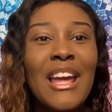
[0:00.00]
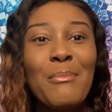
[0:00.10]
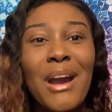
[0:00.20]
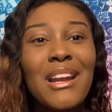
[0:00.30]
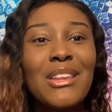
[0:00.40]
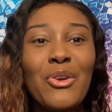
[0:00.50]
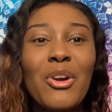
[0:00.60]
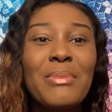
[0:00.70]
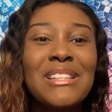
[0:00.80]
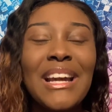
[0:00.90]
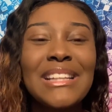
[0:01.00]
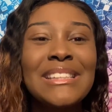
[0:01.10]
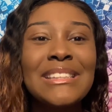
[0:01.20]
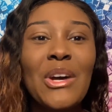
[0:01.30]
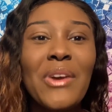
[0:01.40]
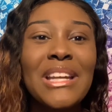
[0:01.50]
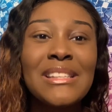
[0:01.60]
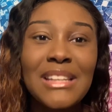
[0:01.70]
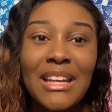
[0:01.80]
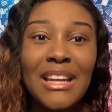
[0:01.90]
pregnant throw up is like so
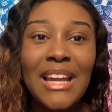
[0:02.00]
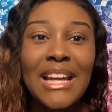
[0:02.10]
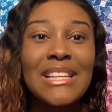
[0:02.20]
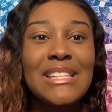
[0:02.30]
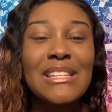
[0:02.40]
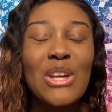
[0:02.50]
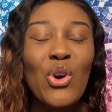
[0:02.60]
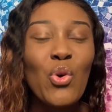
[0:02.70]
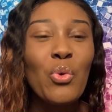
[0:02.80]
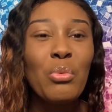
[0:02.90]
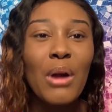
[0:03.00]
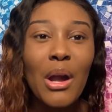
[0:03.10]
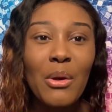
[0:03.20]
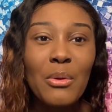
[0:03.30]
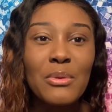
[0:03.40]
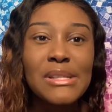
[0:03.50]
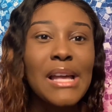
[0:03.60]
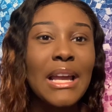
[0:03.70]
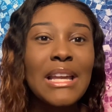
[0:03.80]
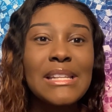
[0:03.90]
acidic. Like, it's so gross.
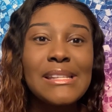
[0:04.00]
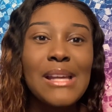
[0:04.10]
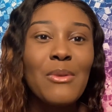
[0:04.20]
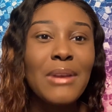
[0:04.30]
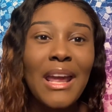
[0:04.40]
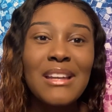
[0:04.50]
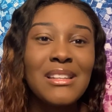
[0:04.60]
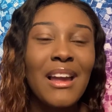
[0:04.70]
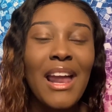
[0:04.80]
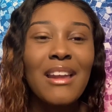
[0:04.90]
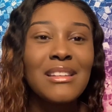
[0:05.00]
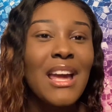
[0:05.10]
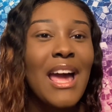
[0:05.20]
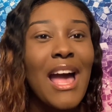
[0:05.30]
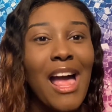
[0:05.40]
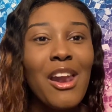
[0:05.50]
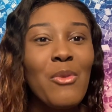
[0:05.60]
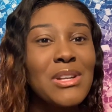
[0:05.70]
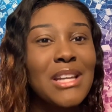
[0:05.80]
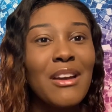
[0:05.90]
Like, it's so nasty. Like, I don't
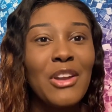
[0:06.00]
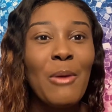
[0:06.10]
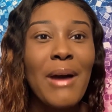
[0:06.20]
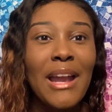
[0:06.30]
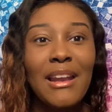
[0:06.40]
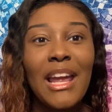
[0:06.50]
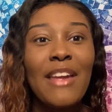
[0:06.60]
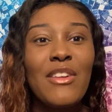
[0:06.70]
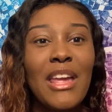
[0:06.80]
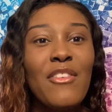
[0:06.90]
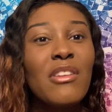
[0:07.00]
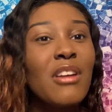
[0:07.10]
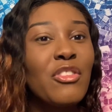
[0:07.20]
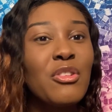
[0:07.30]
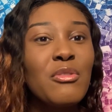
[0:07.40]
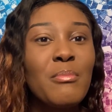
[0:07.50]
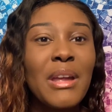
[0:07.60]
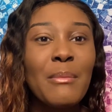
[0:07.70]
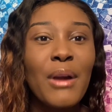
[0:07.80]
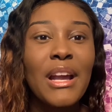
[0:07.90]
wish that on nobody. Like, if you can go through
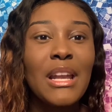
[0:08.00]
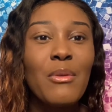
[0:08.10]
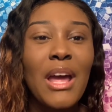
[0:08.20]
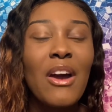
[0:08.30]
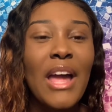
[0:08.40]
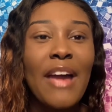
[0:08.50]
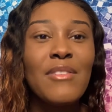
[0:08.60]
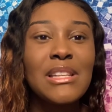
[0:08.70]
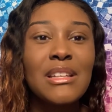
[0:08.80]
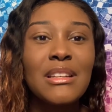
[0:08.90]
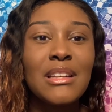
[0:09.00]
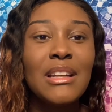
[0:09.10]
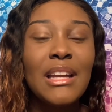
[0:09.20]
being pregnant without having to